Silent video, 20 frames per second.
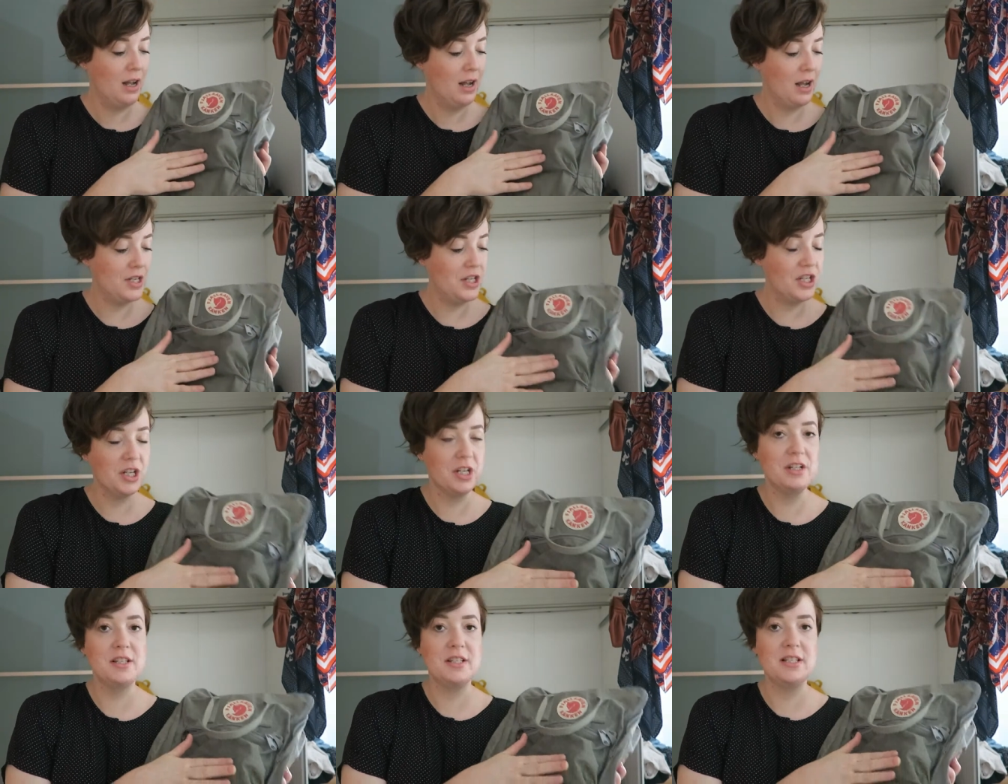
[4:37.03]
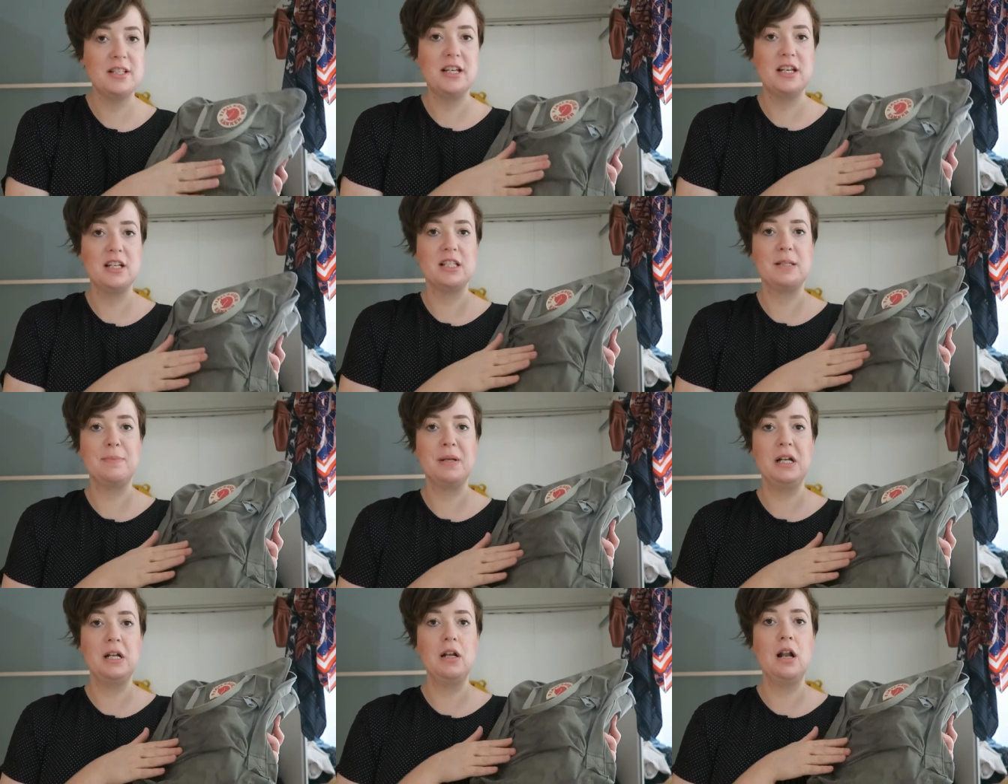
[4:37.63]
As you can see, it's
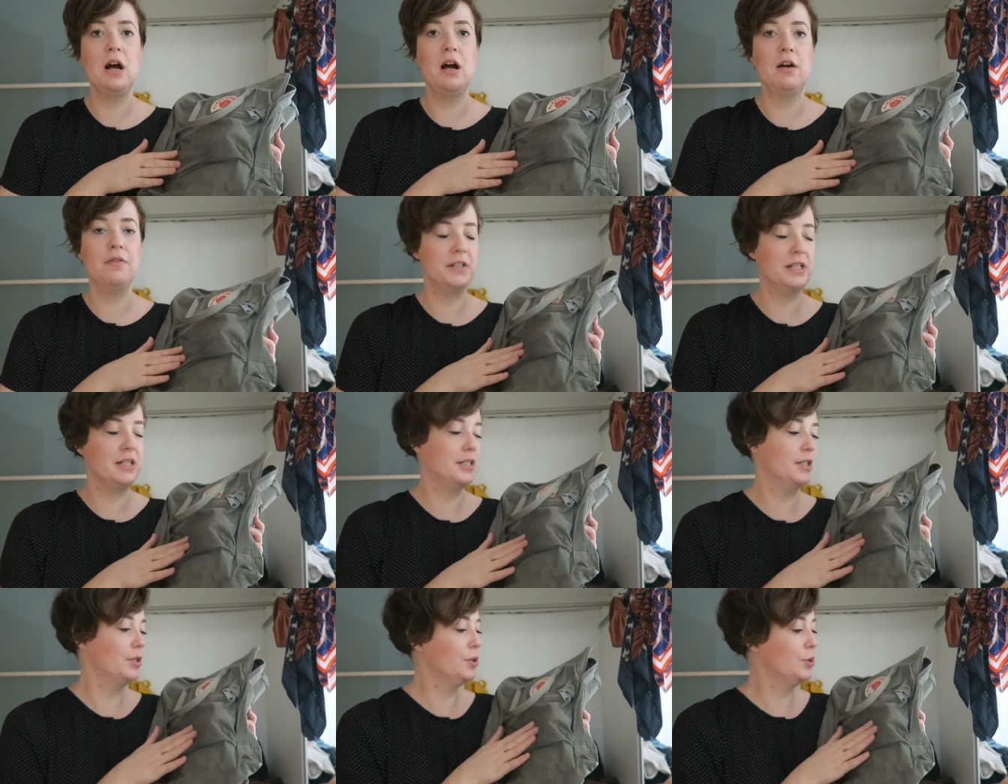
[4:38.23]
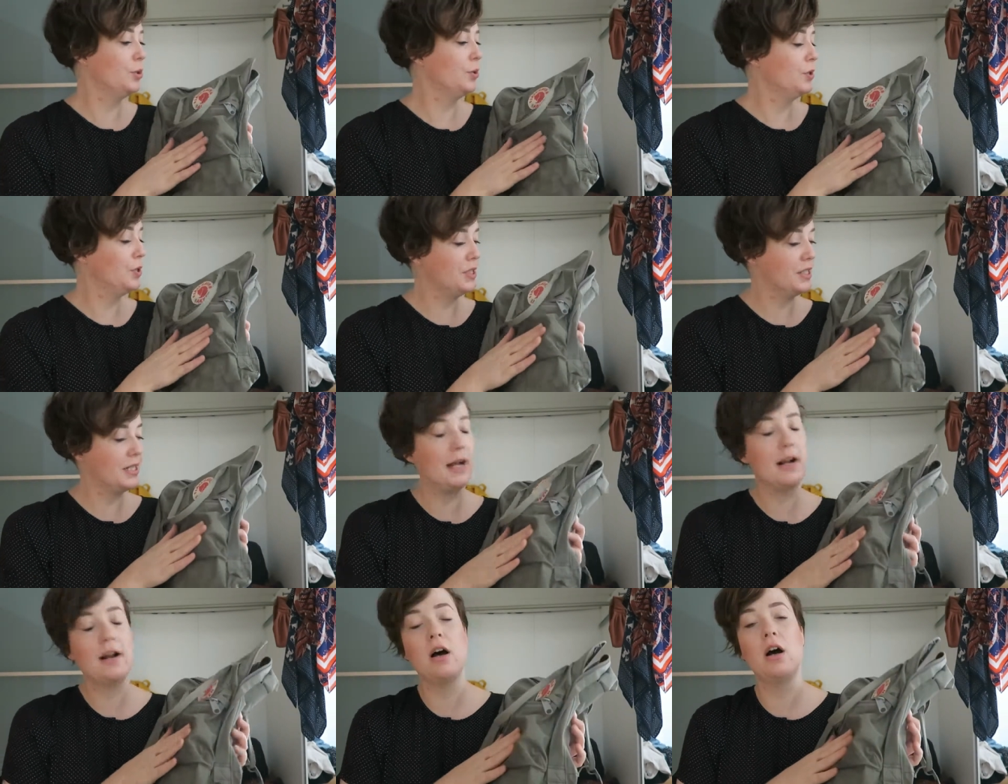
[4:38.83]
been loved and
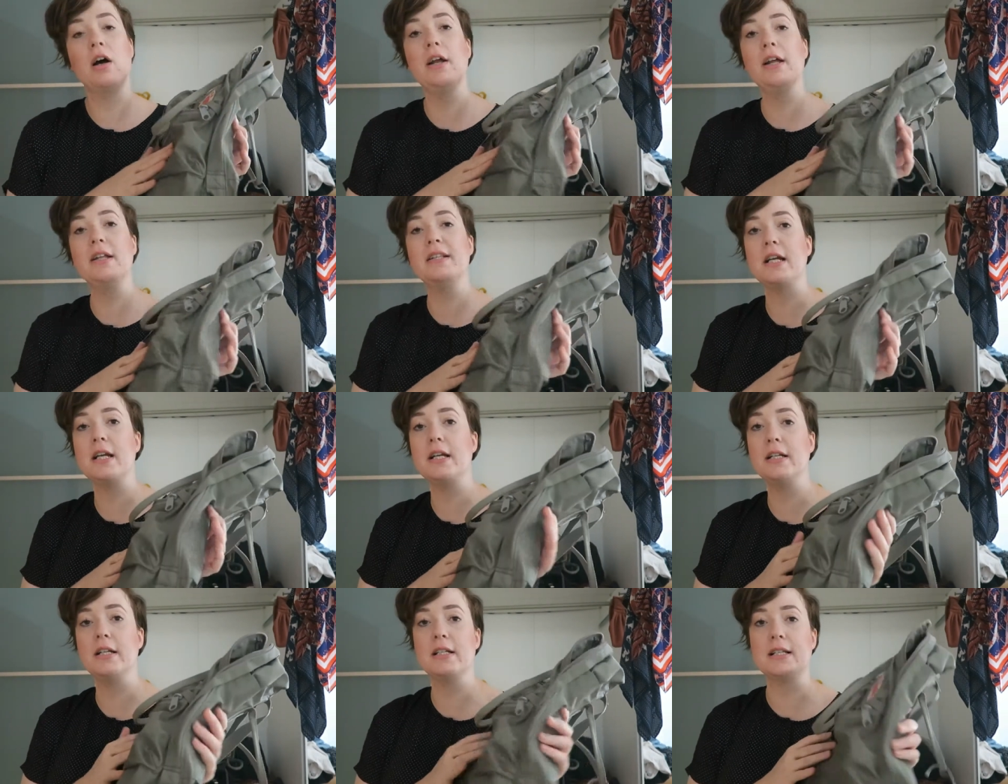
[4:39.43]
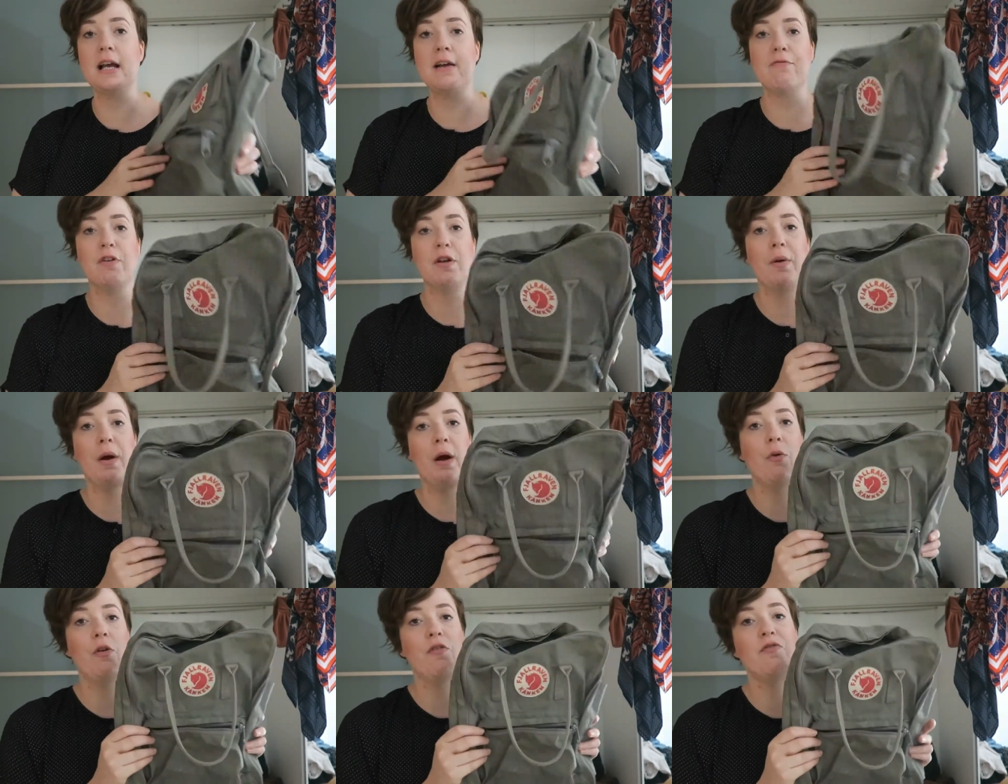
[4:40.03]
adored, and I take this
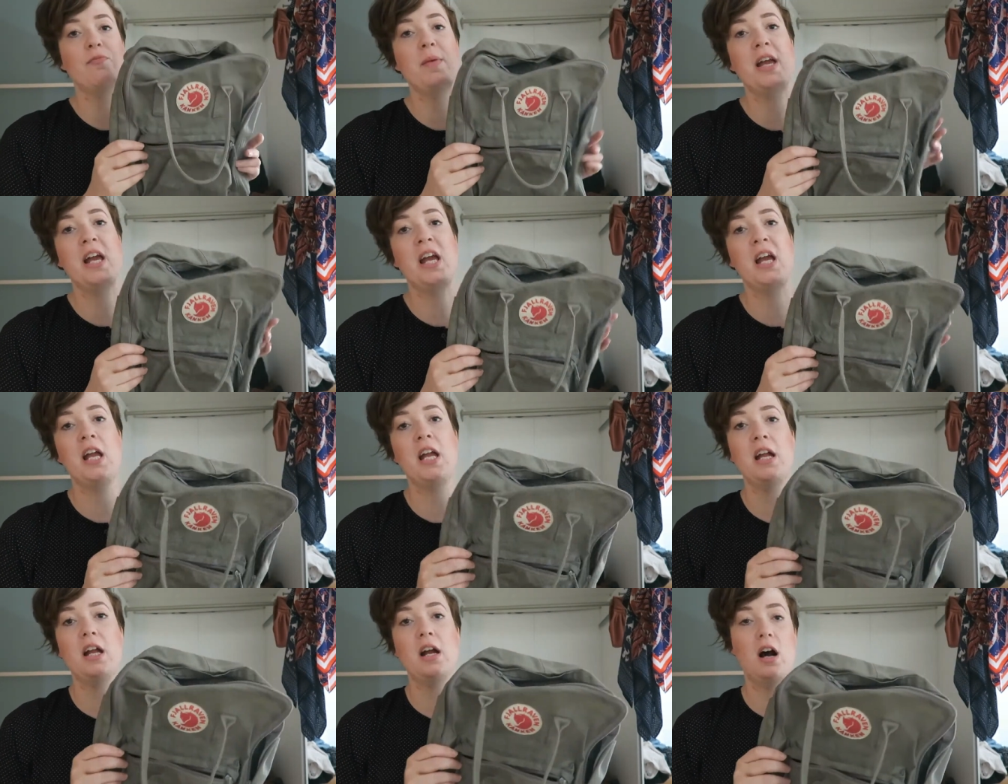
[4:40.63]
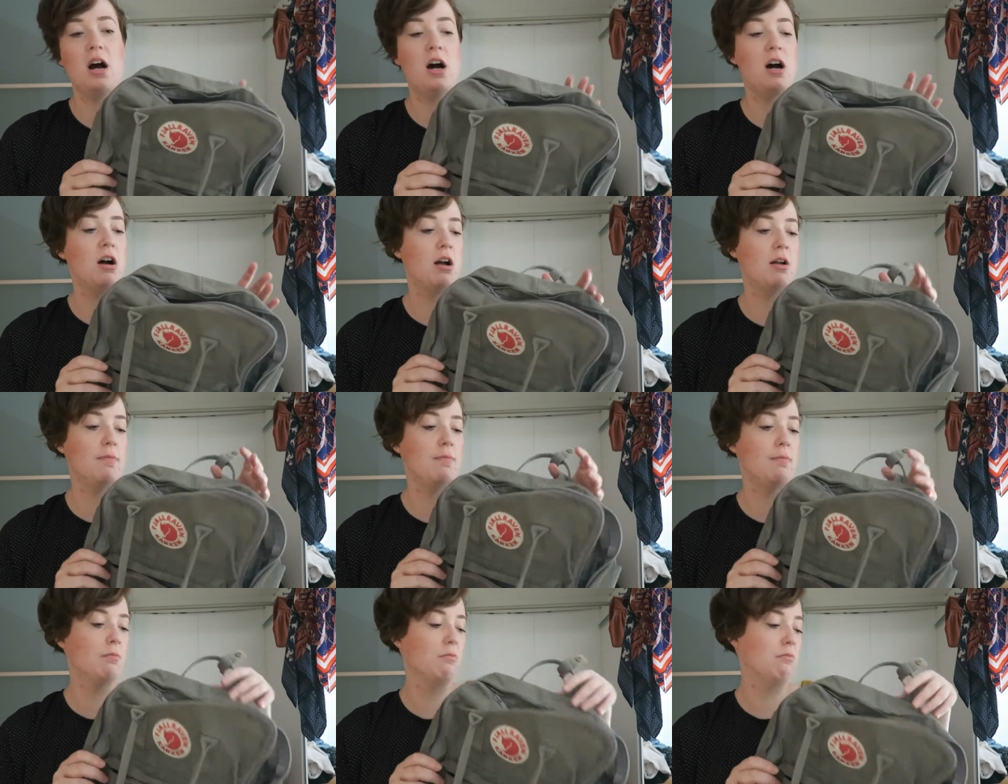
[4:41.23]
everywhere with me.
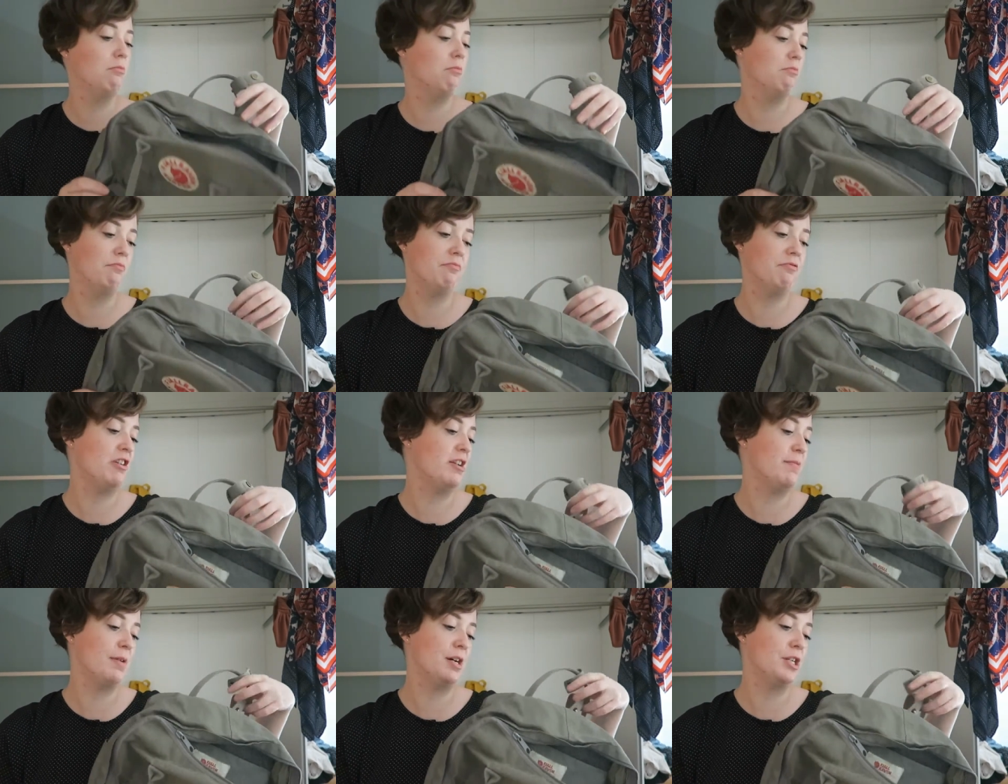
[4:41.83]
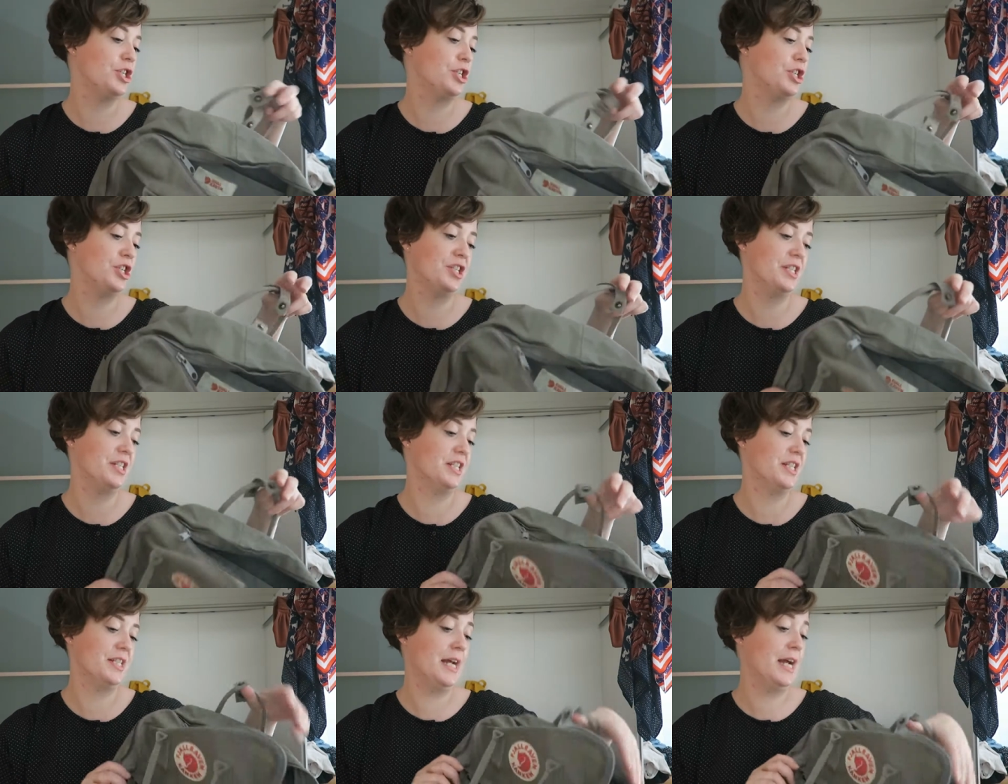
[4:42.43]
I'm pretty much use
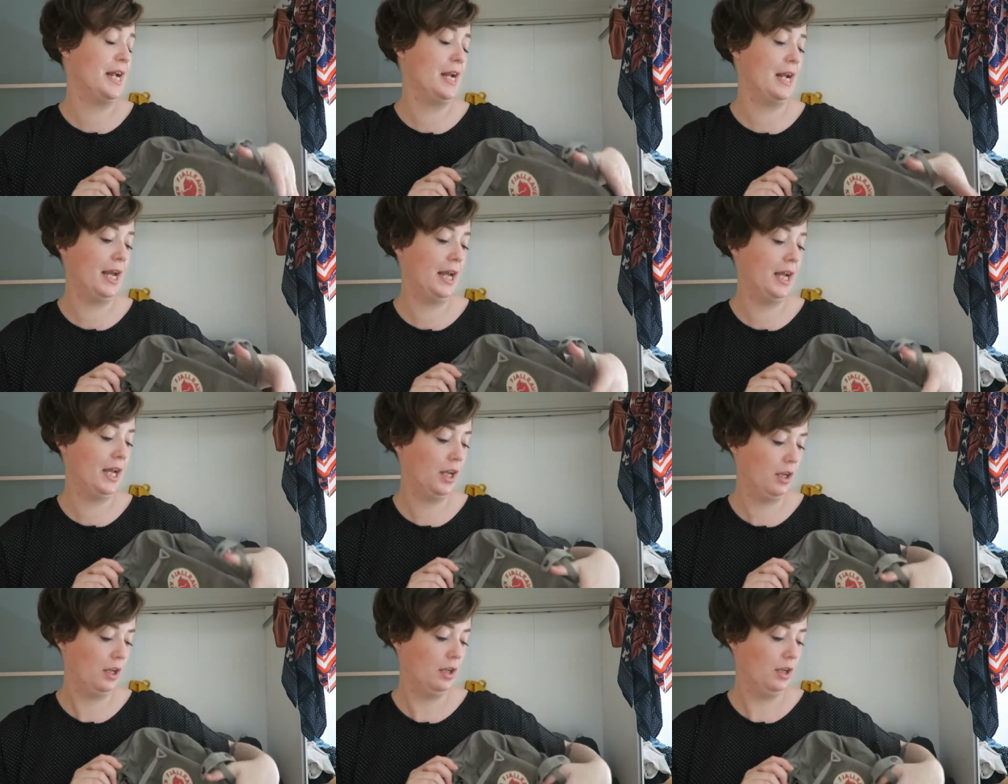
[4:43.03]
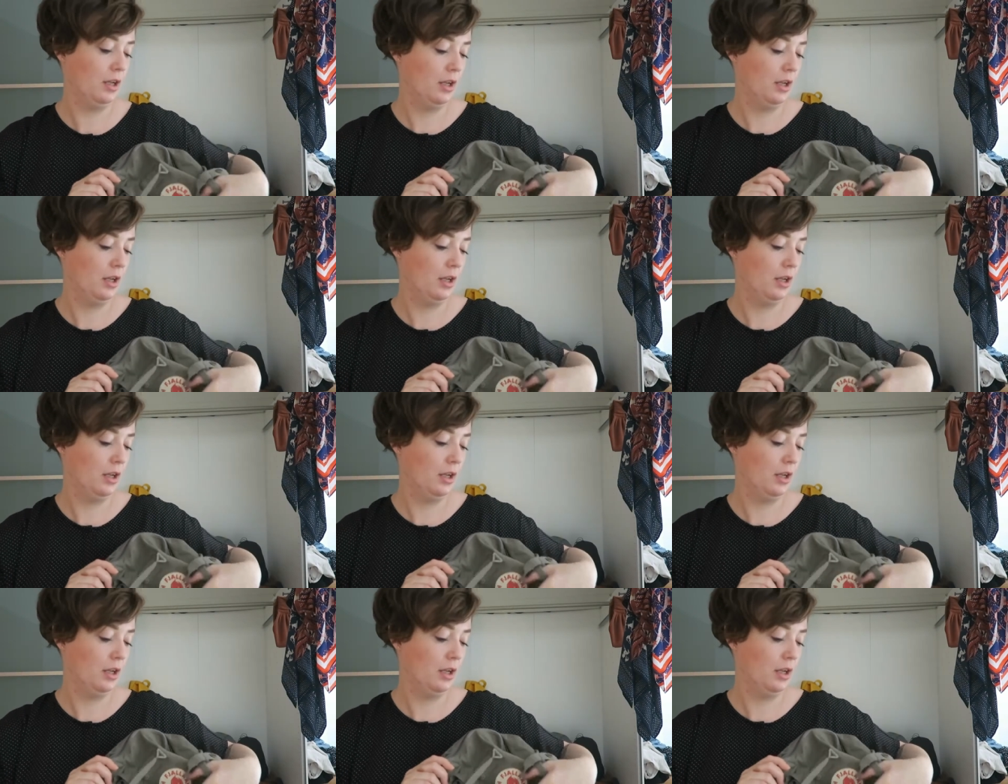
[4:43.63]
this daily,